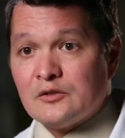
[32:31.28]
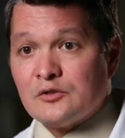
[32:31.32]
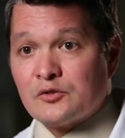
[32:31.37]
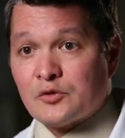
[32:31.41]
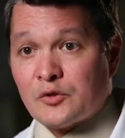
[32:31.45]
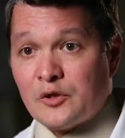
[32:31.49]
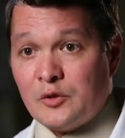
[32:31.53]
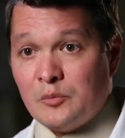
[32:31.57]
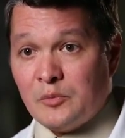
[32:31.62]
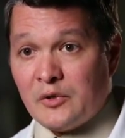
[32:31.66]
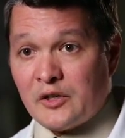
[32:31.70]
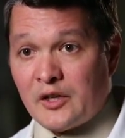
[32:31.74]

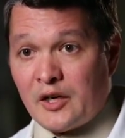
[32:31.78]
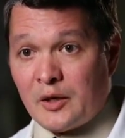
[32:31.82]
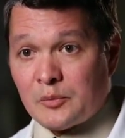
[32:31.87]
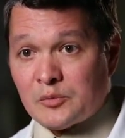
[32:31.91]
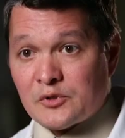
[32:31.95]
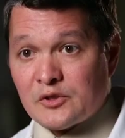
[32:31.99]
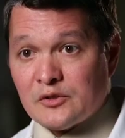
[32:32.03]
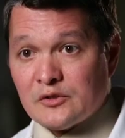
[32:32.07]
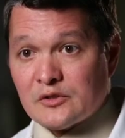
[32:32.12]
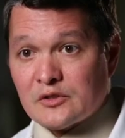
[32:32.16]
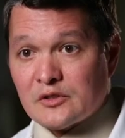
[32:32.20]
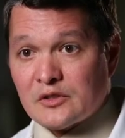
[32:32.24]
treatment
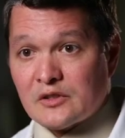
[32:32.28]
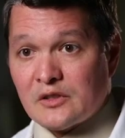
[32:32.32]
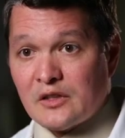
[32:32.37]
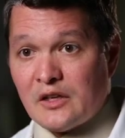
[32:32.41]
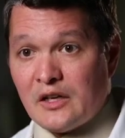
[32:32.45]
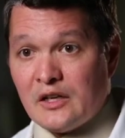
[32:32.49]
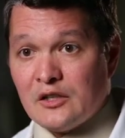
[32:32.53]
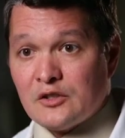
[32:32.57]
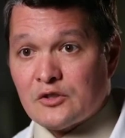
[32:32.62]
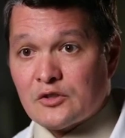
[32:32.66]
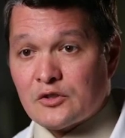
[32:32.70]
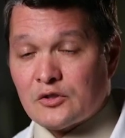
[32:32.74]
options.
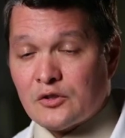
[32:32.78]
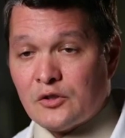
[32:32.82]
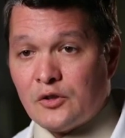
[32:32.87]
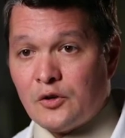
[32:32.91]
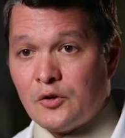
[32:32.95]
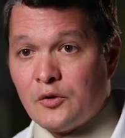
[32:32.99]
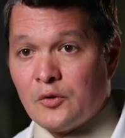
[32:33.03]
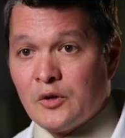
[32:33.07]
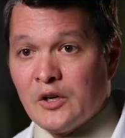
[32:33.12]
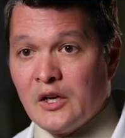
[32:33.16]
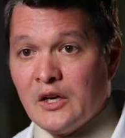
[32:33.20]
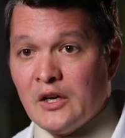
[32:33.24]
And
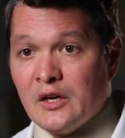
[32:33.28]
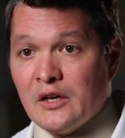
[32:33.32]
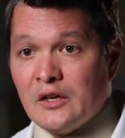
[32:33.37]
so